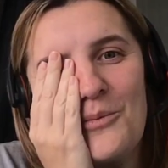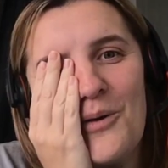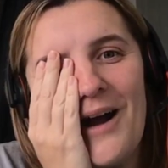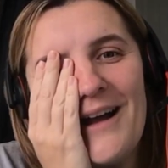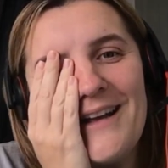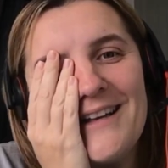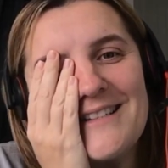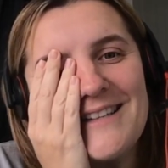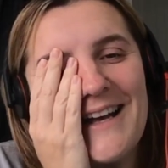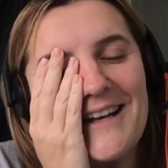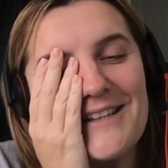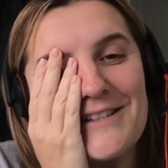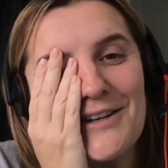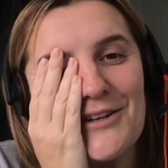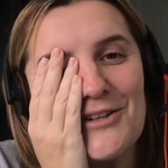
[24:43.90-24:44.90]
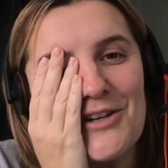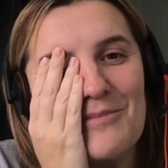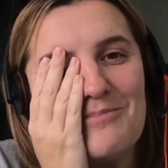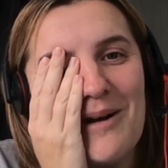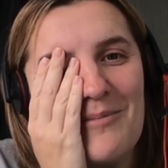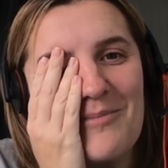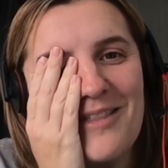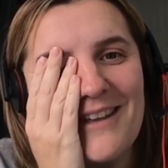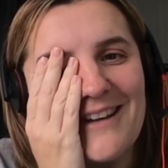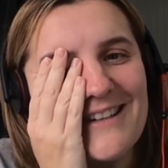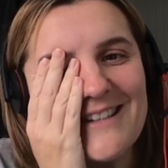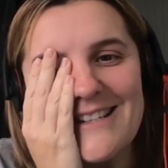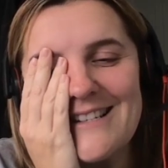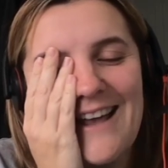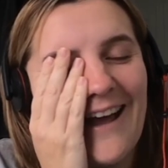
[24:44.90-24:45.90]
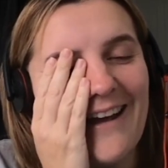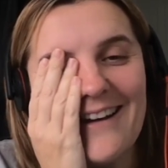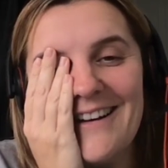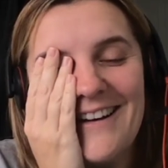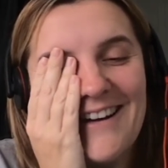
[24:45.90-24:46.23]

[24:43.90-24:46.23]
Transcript: Why is that such a mum thing to say?